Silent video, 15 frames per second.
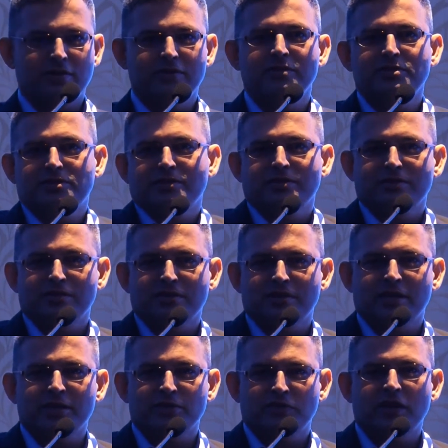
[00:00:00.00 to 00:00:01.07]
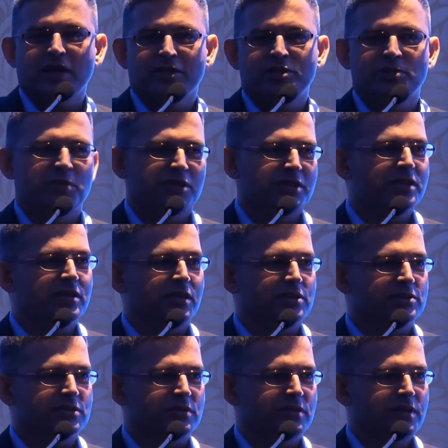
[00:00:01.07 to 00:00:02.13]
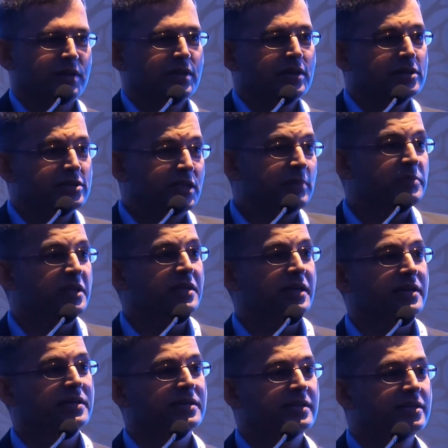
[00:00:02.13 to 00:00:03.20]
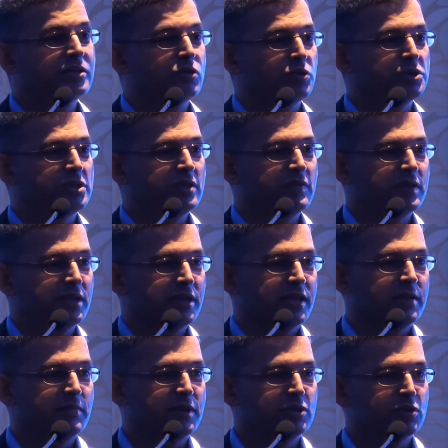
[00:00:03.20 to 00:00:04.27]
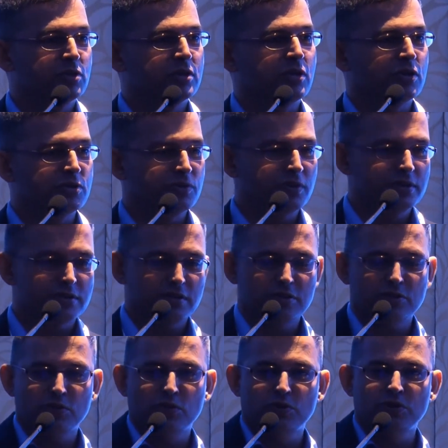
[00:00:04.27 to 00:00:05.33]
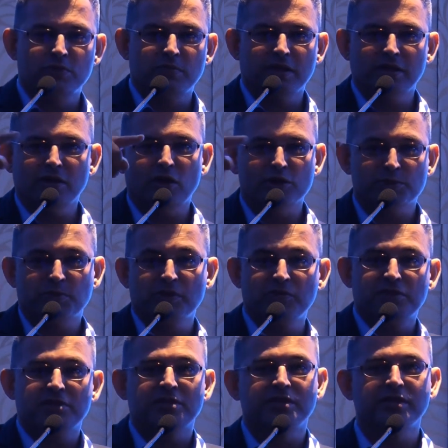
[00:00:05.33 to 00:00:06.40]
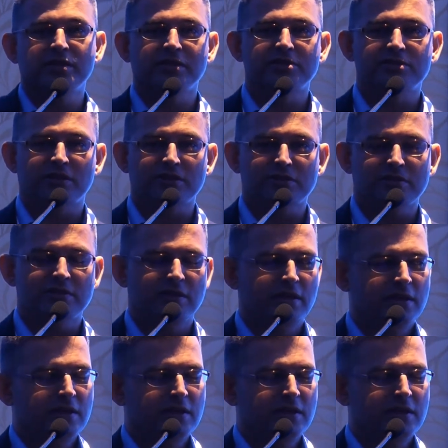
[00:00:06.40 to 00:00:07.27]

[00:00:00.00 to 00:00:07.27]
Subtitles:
It's a kind of a Hyderabadi culture. Same thing I did in Kochi. When I came, I took an auto rickshaw to go to my hospital, which is under construction.